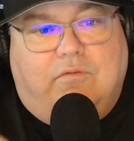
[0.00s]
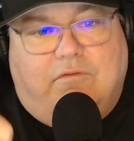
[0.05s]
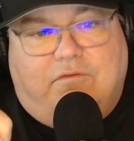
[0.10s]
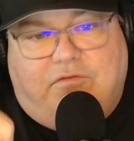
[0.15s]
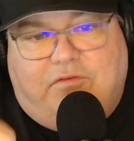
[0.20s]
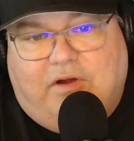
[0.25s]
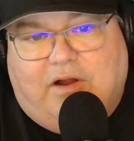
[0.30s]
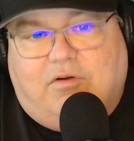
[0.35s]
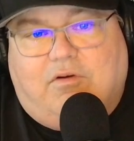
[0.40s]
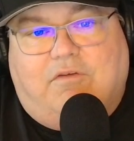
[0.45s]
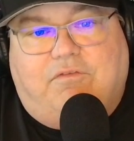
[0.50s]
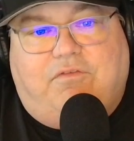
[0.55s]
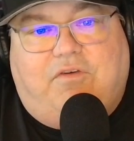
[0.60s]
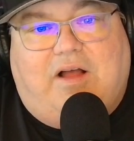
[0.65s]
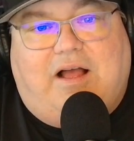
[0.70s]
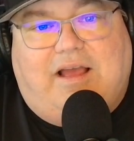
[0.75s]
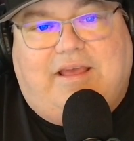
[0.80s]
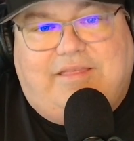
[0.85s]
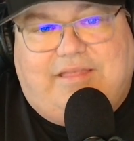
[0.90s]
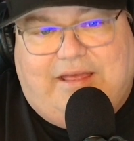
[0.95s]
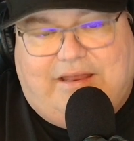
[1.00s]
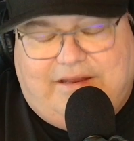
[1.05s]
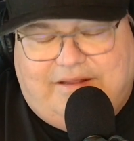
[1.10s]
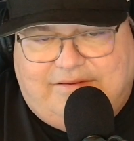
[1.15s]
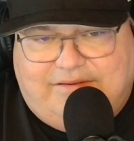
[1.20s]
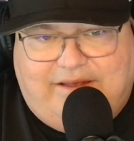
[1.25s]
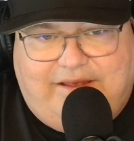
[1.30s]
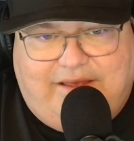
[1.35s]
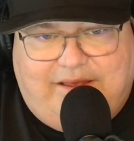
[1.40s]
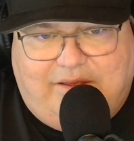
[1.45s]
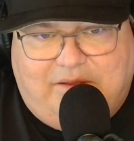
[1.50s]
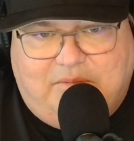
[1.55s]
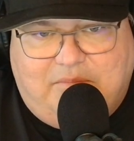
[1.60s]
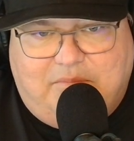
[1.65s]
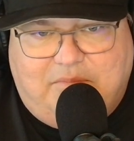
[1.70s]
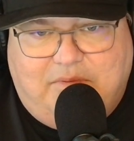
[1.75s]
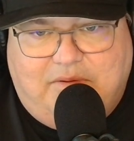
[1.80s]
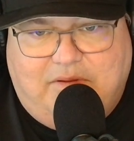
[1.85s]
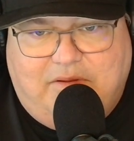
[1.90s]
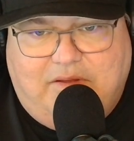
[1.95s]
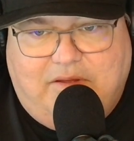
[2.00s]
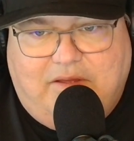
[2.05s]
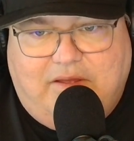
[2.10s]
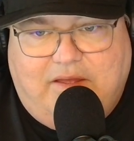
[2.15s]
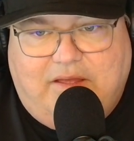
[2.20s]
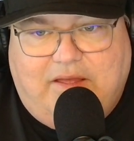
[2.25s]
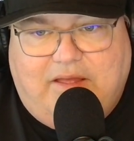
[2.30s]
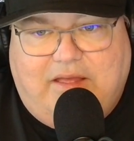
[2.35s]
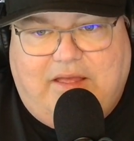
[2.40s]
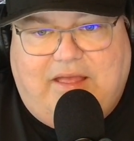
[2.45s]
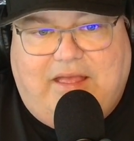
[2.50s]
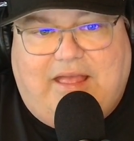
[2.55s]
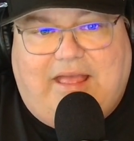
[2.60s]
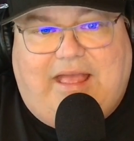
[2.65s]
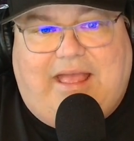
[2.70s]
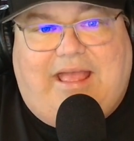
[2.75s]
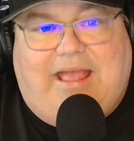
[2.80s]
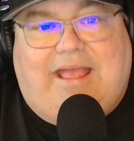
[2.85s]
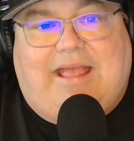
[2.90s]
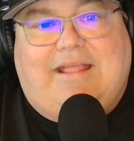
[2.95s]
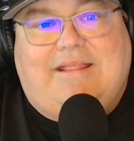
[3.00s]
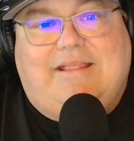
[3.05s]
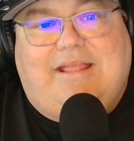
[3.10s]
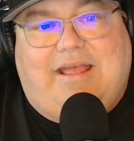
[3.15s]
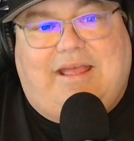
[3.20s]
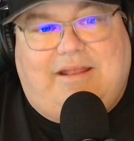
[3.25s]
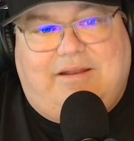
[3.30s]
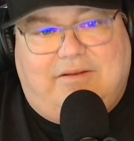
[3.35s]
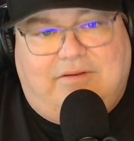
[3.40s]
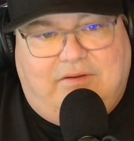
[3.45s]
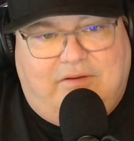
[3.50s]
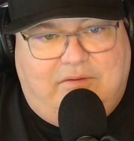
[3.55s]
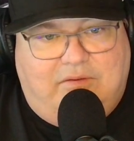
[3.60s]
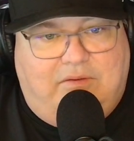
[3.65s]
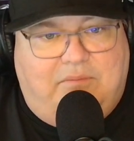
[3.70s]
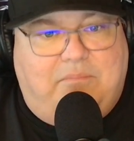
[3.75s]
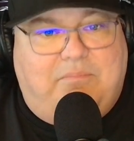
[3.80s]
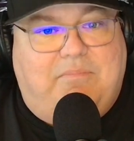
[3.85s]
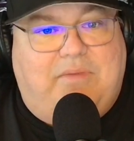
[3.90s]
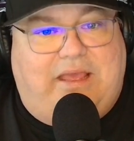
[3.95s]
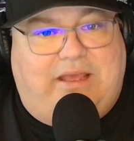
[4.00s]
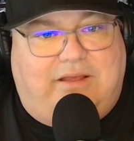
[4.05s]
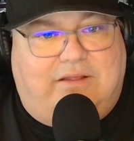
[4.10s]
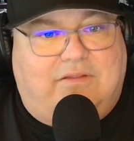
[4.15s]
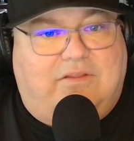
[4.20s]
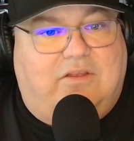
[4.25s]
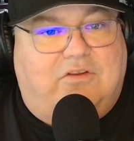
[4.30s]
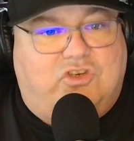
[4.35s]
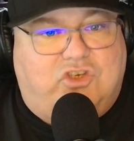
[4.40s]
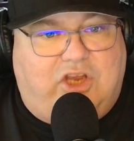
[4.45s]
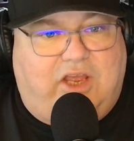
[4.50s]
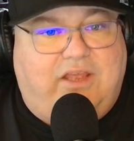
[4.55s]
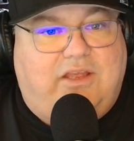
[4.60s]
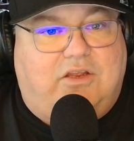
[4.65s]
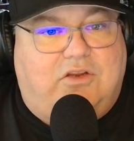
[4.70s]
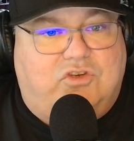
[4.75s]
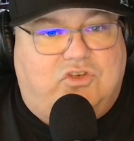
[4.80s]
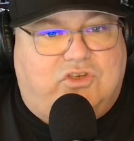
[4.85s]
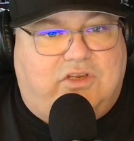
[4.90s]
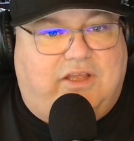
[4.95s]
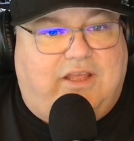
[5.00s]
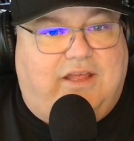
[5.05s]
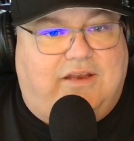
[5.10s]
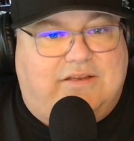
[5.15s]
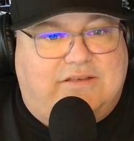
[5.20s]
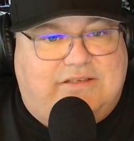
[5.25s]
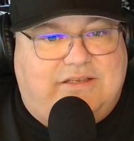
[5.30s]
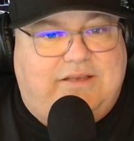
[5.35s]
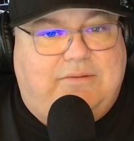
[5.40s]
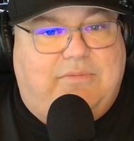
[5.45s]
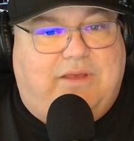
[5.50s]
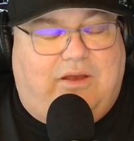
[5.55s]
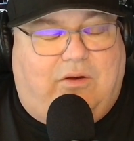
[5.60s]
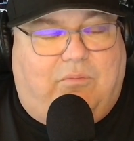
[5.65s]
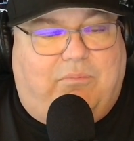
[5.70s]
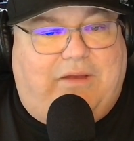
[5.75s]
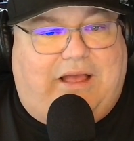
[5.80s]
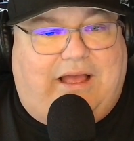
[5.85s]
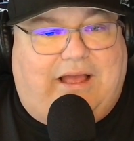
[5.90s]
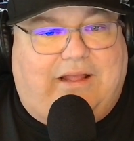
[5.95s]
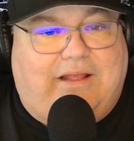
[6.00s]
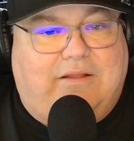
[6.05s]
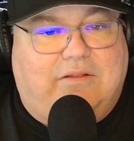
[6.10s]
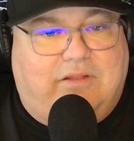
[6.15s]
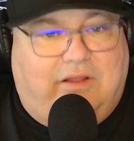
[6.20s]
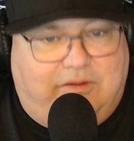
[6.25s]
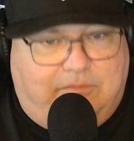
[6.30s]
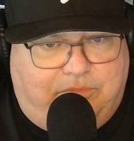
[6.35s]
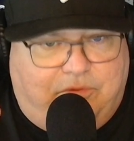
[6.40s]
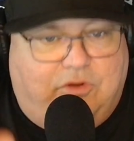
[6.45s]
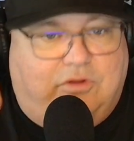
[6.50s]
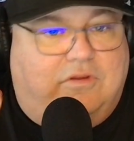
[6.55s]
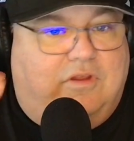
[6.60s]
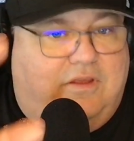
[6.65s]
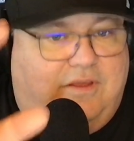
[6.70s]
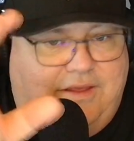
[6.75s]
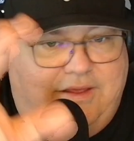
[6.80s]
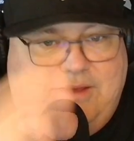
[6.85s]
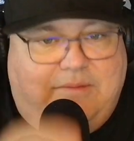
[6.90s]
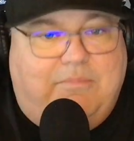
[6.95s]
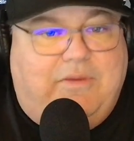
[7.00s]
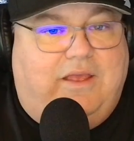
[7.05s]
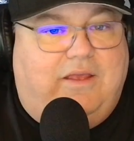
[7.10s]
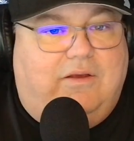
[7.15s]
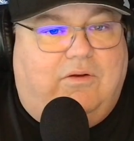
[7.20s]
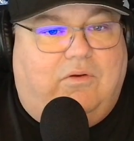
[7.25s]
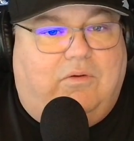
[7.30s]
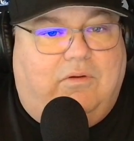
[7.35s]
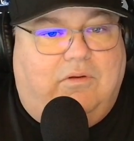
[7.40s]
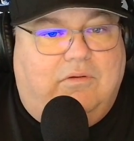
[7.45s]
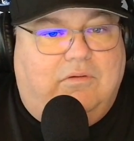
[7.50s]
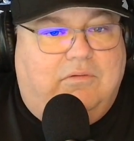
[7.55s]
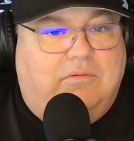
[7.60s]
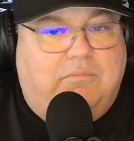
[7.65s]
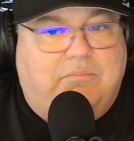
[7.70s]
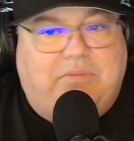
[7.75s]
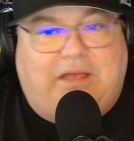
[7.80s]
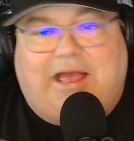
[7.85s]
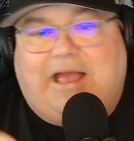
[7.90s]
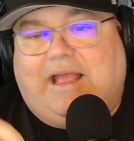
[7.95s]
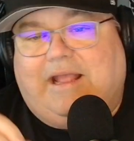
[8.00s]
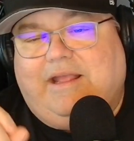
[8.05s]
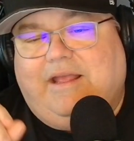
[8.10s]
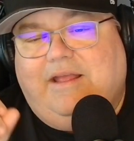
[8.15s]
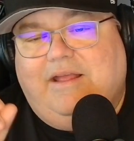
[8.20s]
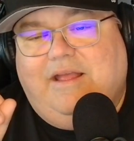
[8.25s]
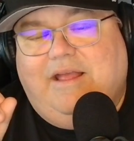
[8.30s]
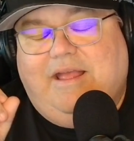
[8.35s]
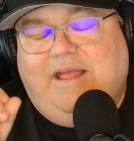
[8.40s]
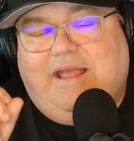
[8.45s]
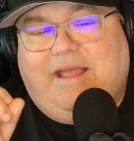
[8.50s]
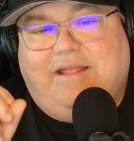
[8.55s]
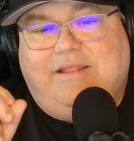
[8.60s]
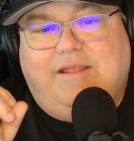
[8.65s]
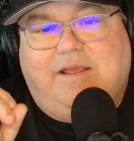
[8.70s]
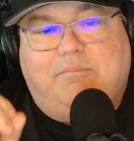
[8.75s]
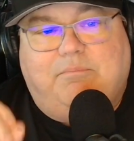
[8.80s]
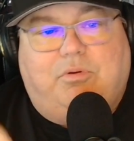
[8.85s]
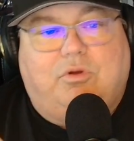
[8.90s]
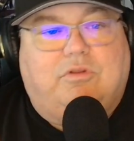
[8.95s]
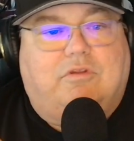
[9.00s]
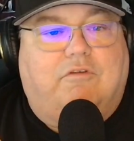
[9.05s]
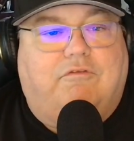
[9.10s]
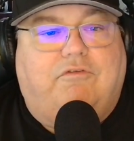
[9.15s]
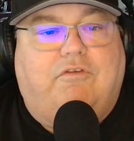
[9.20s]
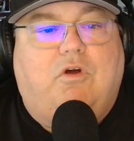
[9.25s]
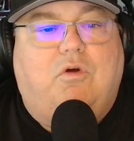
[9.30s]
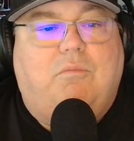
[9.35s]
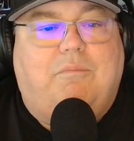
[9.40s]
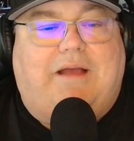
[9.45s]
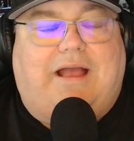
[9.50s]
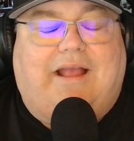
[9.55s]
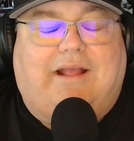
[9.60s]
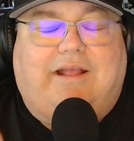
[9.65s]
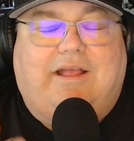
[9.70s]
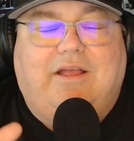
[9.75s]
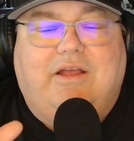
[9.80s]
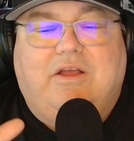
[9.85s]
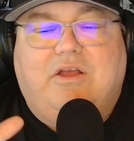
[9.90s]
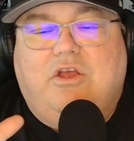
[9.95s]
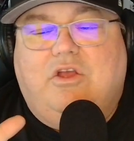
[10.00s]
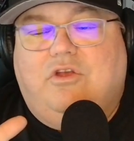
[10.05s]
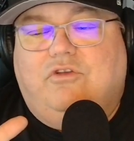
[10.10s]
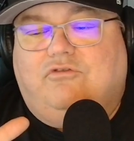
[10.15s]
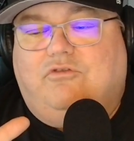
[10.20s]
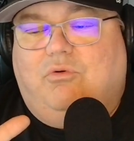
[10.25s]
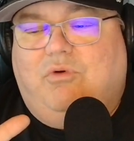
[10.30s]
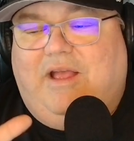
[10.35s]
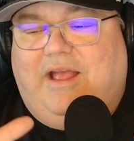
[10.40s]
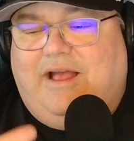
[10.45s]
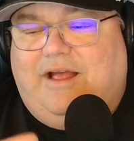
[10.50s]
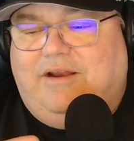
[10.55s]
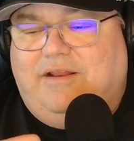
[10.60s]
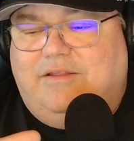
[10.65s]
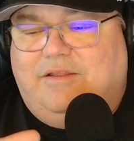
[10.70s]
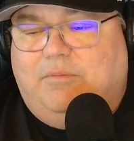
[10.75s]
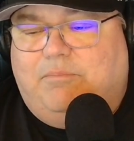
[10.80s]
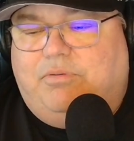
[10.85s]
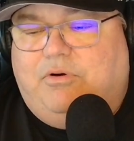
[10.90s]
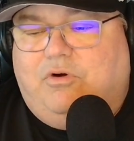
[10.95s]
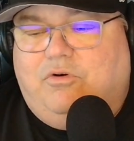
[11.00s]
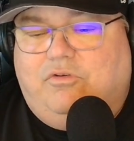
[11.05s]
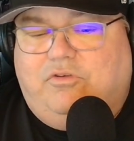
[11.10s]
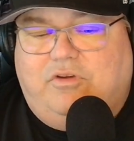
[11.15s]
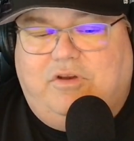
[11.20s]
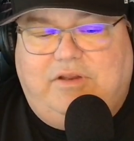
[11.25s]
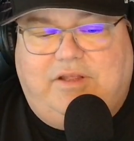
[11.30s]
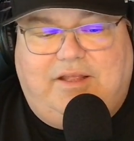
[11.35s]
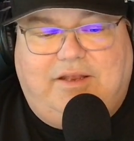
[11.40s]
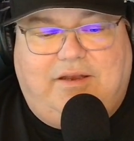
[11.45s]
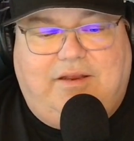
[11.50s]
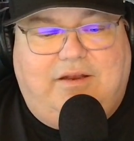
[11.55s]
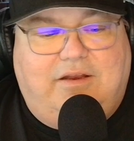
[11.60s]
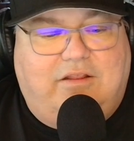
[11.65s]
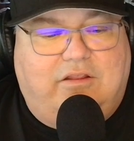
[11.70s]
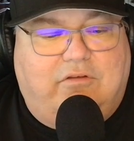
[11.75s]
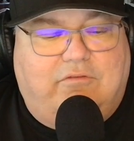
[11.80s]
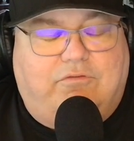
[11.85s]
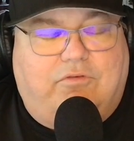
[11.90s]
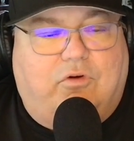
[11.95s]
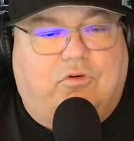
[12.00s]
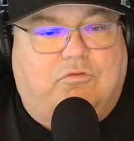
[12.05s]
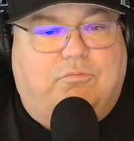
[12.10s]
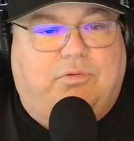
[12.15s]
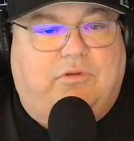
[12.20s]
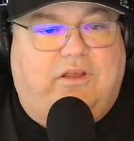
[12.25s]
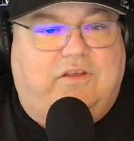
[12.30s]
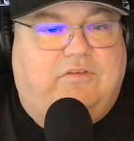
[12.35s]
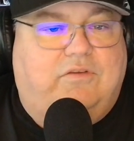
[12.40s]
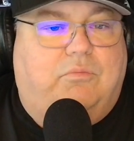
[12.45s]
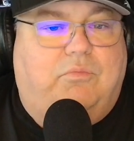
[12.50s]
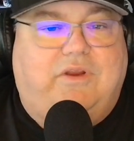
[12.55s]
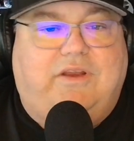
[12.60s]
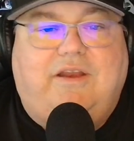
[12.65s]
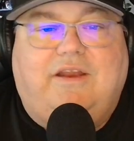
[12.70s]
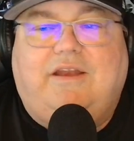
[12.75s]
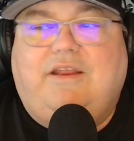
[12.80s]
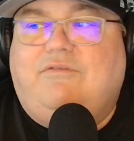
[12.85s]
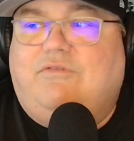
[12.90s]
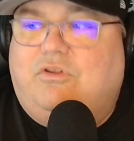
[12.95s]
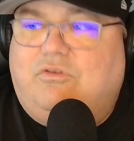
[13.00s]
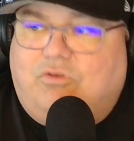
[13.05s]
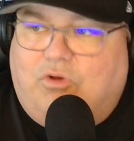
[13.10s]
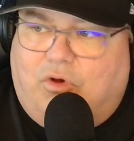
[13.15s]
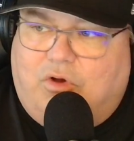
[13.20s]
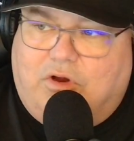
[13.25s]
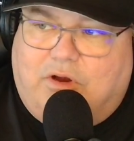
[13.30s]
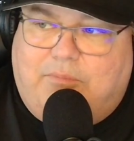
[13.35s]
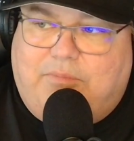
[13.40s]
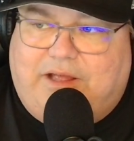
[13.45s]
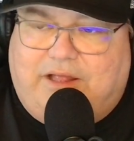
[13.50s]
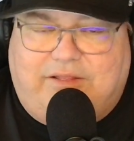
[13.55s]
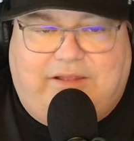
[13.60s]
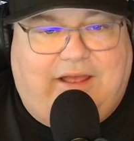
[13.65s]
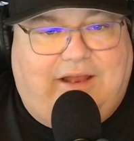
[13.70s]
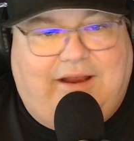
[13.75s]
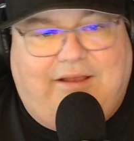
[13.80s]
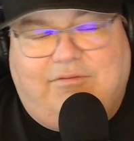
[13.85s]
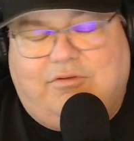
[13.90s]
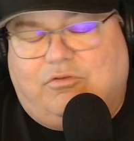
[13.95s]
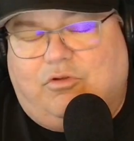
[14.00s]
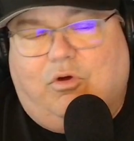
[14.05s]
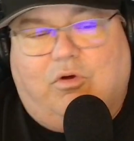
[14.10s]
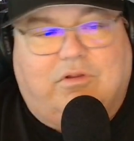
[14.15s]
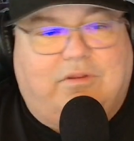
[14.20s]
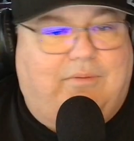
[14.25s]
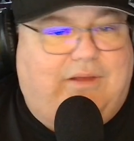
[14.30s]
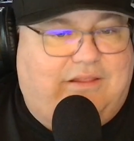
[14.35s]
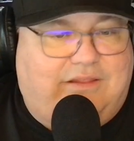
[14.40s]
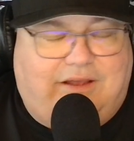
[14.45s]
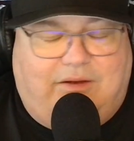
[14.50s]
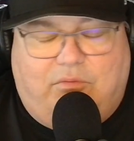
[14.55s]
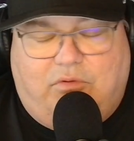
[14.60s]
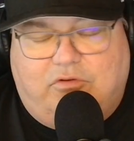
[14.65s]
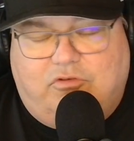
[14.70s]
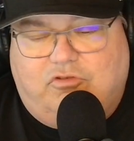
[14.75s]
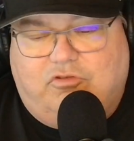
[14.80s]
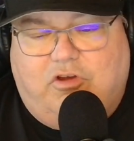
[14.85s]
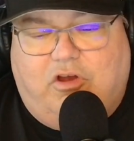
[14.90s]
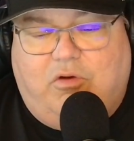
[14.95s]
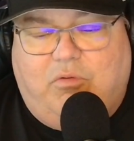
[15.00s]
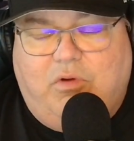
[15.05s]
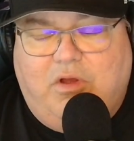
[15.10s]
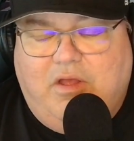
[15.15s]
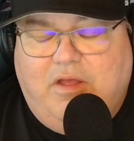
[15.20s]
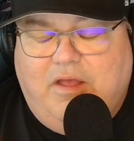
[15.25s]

verify that it's him, and then make the change to get his email back, like put the email back and then put the phone back. So, how did the person get in in the first place? And we didn't even talk about that. I haven't talked about that with Joe.